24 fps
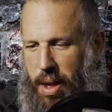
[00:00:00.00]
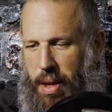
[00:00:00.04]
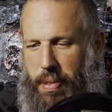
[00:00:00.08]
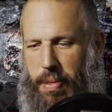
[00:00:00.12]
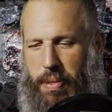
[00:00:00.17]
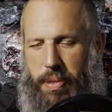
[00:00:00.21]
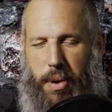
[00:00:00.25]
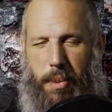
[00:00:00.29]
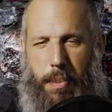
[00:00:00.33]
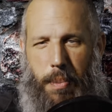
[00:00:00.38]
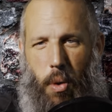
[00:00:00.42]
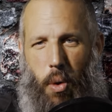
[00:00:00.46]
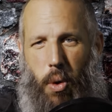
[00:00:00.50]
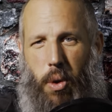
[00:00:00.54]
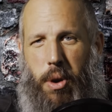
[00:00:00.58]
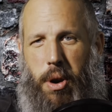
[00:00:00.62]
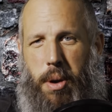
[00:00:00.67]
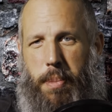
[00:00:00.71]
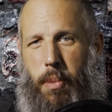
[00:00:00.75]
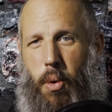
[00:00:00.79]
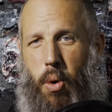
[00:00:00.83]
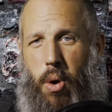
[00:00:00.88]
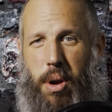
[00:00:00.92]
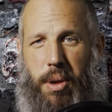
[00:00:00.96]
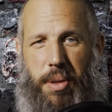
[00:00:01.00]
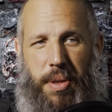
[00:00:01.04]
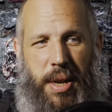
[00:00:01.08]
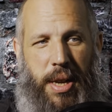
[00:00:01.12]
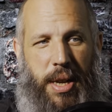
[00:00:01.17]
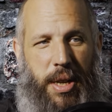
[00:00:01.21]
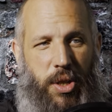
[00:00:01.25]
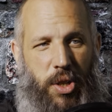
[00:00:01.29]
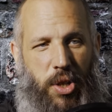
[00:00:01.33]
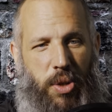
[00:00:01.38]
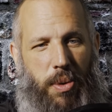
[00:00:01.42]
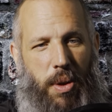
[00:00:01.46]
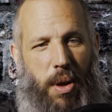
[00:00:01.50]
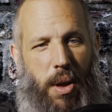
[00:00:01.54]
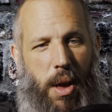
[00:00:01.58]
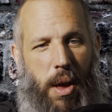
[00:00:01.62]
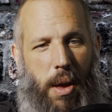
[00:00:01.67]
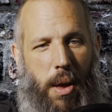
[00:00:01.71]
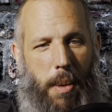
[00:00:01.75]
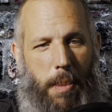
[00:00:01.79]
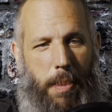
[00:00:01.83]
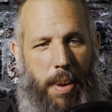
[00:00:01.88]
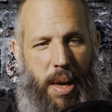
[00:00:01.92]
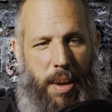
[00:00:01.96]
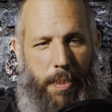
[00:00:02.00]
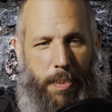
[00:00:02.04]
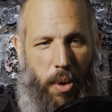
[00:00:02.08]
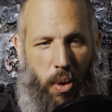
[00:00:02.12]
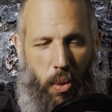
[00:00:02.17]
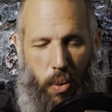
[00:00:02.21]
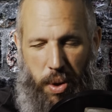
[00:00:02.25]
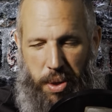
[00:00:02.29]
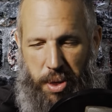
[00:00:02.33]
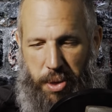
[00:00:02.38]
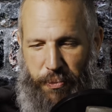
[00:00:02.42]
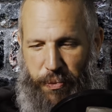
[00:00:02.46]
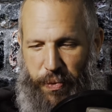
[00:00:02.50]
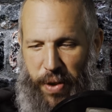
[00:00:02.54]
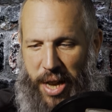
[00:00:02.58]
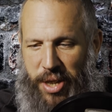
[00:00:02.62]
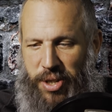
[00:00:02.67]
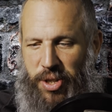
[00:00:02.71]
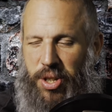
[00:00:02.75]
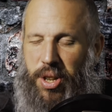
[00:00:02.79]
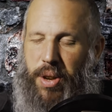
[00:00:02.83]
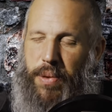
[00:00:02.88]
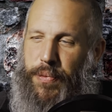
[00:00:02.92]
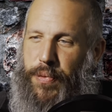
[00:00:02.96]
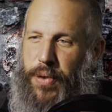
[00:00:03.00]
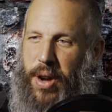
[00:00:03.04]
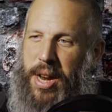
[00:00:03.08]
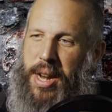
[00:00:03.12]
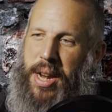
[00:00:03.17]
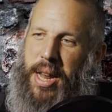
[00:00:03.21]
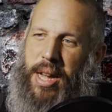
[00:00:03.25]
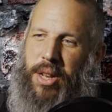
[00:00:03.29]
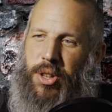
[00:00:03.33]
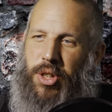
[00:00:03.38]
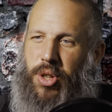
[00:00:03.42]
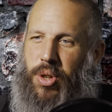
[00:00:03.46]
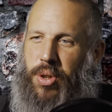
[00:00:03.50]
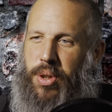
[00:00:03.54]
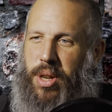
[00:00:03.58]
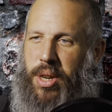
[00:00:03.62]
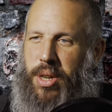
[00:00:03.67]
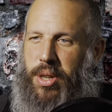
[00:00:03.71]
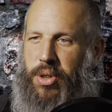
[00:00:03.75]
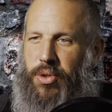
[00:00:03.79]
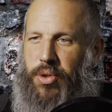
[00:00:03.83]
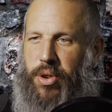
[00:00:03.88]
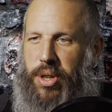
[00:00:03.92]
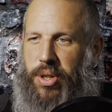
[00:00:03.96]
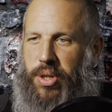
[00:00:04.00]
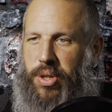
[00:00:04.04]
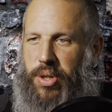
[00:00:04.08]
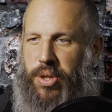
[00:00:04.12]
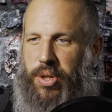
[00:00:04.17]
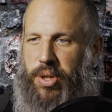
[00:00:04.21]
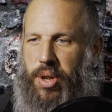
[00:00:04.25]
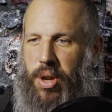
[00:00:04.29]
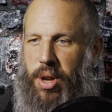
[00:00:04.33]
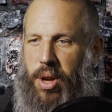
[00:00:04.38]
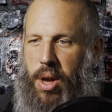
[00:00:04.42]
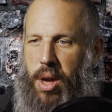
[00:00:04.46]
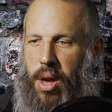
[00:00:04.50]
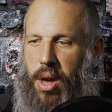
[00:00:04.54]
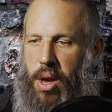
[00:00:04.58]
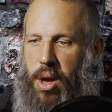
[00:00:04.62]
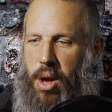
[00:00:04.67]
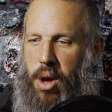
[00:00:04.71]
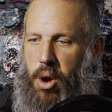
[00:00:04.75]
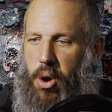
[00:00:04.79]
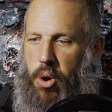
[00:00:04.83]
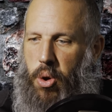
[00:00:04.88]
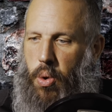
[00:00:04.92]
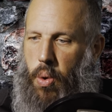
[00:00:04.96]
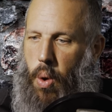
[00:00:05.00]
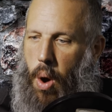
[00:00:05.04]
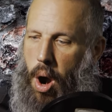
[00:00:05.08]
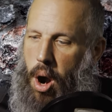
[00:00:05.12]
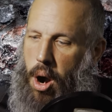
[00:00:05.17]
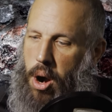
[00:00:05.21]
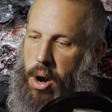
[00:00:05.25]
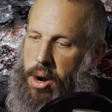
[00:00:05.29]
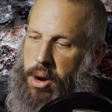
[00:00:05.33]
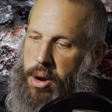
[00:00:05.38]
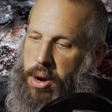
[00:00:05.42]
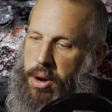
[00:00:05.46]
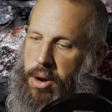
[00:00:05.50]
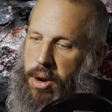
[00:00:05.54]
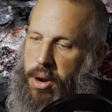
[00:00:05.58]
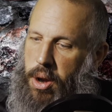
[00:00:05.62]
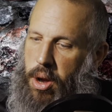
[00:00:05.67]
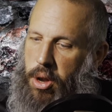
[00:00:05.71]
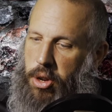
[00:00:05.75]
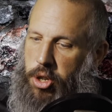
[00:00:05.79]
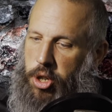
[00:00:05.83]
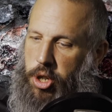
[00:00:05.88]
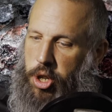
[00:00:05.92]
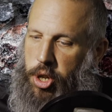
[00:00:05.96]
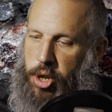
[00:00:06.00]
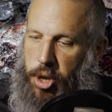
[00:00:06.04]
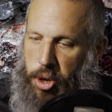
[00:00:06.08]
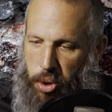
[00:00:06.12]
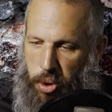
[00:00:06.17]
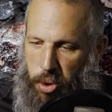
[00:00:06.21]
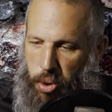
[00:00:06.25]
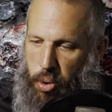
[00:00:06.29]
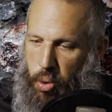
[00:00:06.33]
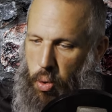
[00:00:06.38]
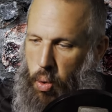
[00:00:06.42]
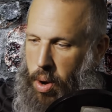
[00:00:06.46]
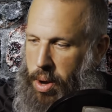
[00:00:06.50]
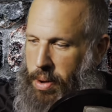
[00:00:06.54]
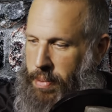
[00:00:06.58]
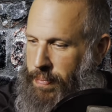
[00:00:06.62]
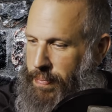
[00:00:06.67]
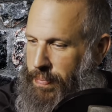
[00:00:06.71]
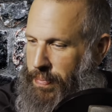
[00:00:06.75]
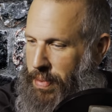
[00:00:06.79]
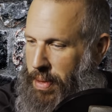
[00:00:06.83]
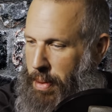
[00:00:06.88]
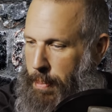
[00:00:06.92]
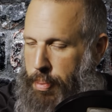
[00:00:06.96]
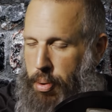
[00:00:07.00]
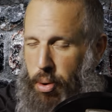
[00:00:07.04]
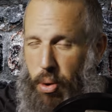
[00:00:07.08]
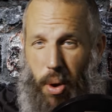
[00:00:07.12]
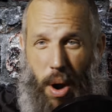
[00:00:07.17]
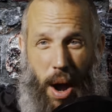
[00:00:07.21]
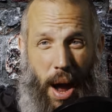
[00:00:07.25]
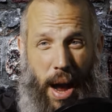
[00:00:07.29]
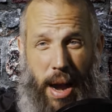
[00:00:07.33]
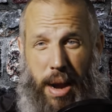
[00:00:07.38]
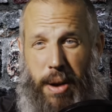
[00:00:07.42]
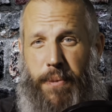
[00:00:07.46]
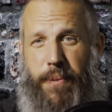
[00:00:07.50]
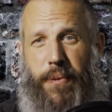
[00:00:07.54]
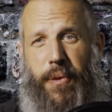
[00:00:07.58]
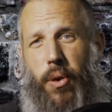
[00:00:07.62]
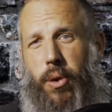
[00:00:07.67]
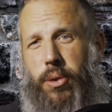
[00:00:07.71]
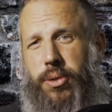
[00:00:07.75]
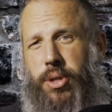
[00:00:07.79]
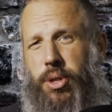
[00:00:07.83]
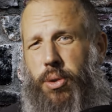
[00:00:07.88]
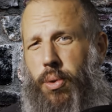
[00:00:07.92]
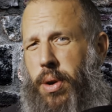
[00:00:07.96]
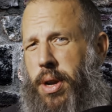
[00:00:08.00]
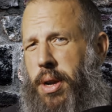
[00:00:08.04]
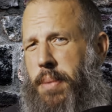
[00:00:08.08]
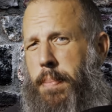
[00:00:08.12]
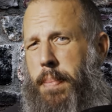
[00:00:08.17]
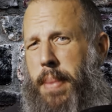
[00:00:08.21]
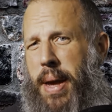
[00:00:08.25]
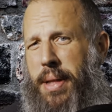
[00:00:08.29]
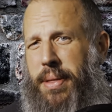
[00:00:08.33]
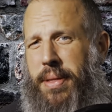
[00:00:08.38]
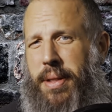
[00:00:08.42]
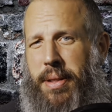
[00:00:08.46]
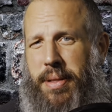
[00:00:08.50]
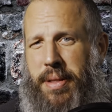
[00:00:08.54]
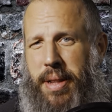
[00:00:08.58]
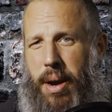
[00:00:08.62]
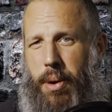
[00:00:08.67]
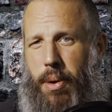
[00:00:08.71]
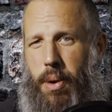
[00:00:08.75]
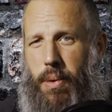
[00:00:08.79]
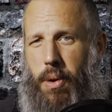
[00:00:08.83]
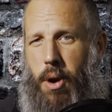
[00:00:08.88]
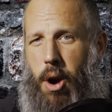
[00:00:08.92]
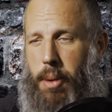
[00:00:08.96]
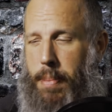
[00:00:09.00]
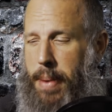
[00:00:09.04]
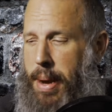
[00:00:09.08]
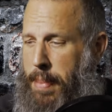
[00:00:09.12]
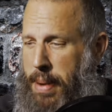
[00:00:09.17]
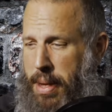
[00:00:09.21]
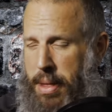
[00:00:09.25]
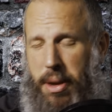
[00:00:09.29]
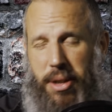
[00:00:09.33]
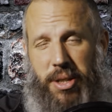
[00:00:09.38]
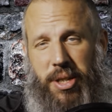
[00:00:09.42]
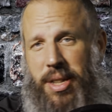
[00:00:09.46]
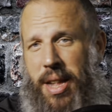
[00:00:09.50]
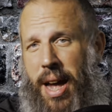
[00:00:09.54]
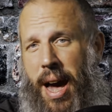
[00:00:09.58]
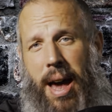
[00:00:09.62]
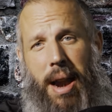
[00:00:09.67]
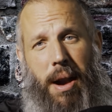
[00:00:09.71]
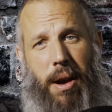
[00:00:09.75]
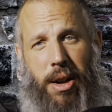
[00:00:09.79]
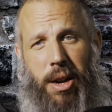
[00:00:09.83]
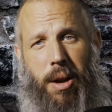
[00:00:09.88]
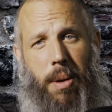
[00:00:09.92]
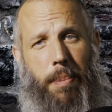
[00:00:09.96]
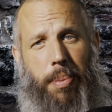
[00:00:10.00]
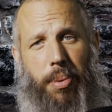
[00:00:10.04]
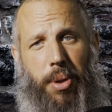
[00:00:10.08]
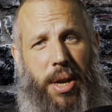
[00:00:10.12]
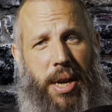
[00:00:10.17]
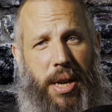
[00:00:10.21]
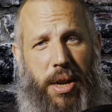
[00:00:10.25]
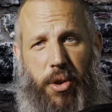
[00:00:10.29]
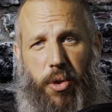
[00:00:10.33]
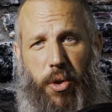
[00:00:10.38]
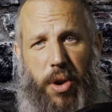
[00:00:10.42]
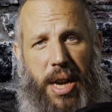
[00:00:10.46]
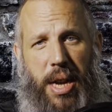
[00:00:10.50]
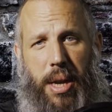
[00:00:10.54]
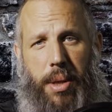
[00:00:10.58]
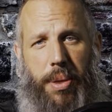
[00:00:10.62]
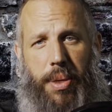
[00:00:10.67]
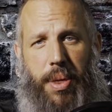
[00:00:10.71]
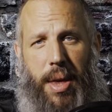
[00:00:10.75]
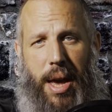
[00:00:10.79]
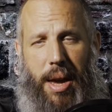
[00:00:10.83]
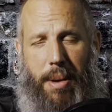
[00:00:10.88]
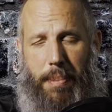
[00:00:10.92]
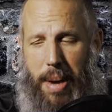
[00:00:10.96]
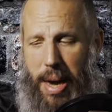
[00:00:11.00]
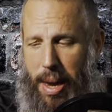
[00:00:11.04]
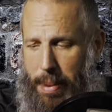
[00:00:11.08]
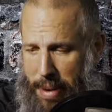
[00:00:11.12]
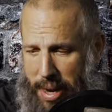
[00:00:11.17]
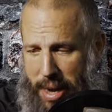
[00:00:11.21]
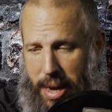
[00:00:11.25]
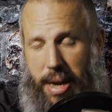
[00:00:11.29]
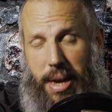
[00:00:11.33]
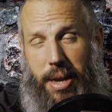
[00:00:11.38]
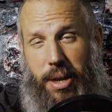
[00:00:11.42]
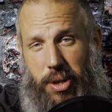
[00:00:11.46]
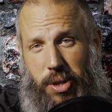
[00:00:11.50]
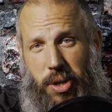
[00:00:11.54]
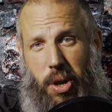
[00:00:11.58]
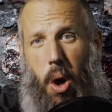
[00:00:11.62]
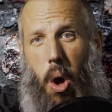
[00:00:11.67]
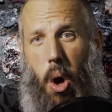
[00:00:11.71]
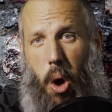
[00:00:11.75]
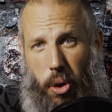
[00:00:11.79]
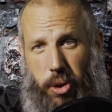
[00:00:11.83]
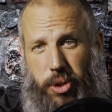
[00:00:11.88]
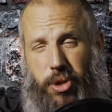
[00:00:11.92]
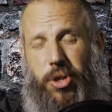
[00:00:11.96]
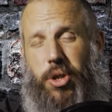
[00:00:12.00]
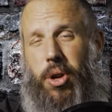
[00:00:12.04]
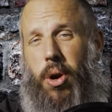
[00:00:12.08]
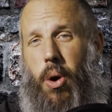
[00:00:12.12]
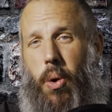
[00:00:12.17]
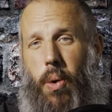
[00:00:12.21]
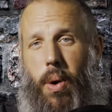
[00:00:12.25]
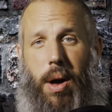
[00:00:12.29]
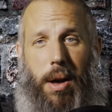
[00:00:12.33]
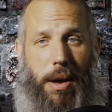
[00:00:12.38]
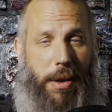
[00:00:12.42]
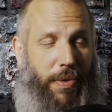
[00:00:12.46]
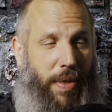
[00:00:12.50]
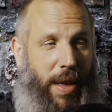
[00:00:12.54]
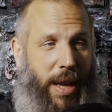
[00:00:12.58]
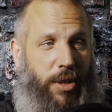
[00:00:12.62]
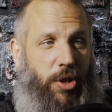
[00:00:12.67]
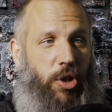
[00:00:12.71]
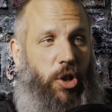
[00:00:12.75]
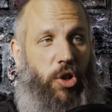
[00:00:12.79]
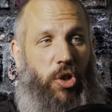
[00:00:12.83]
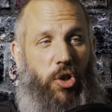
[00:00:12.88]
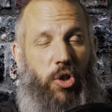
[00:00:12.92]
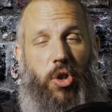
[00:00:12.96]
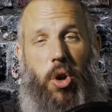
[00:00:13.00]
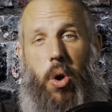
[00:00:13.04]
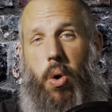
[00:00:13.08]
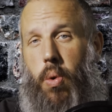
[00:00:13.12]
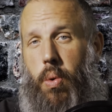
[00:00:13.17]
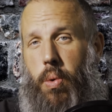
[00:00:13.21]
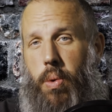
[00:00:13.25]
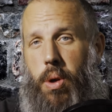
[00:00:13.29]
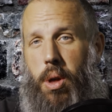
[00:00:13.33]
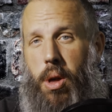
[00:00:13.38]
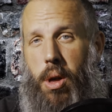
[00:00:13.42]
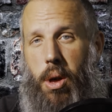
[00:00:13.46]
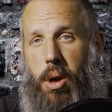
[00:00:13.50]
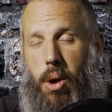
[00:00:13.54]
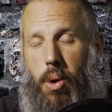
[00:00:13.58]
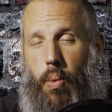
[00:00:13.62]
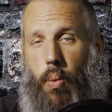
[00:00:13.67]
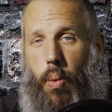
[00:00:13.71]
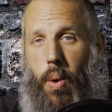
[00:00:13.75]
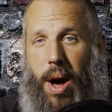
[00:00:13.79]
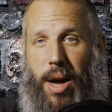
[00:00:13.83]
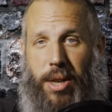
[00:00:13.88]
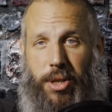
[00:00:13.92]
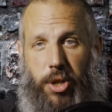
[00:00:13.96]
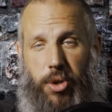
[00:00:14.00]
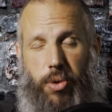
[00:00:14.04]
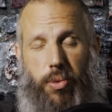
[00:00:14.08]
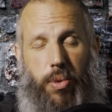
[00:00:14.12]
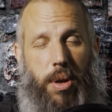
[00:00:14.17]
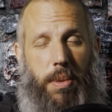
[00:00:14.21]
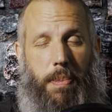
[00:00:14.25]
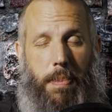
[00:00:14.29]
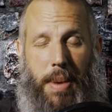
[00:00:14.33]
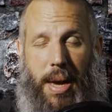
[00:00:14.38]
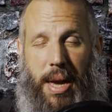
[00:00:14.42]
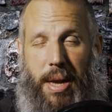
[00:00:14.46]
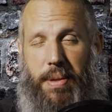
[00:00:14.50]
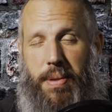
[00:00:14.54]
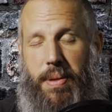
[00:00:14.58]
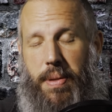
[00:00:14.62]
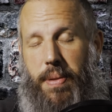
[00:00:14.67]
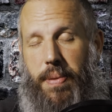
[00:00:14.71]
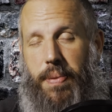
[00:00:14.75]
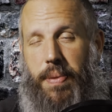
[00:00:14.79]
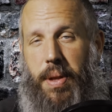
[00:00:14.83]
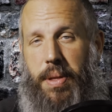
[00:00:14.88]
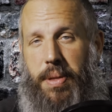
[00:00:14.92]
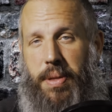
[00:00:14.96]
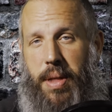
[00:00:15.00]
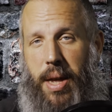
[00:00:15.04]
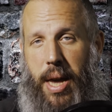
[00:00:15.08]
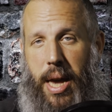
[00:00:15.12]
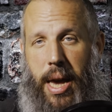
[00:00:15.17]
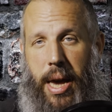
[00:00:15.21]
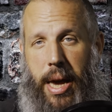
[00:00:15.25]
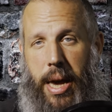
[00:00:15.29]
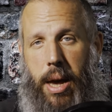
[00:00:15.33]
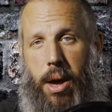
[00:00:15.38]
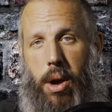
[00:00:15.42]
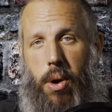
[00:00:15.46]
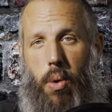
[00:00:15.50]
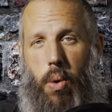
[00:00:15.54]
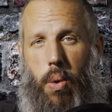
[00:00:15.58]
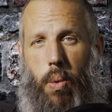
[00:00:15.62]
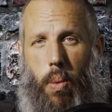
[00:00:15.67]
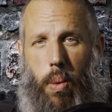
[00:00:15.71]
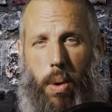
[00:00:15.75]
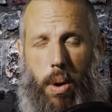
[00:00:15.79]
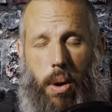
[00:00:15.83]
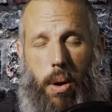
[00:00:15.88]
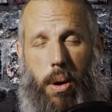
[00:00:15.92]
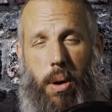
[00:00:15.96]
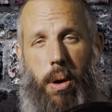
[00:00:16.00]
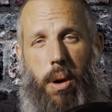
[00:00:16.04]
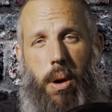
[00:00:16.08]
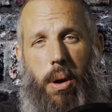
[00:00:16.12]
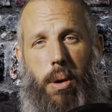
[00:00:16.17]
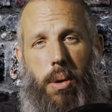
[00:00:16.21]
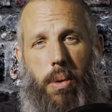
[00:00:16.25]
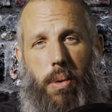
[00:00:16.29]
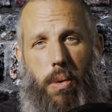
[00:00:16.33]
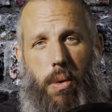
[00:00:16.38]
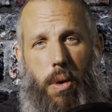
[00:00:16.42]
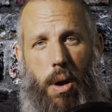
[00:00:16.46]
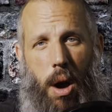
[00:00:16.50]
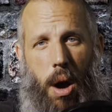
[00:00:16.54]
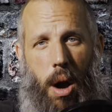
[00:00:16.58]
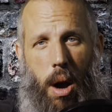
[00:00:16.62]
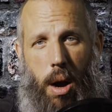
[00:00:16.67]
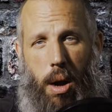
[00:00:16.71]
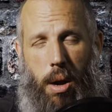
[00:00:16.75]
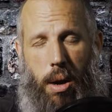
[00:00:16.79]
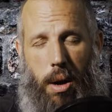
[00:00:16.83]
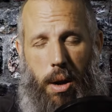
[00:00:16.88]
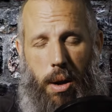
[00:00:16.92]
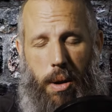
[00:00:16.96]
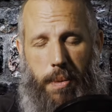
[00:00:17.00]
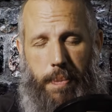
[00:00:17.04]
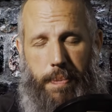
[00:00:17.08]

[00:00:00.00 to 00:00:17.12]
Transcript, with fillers: the more and more of these people with vested financial interests who are too prideful to admit that they were wrong maybe that's not a complete greed thing maybe it is also uh, they just don't want to admit that they were wrong.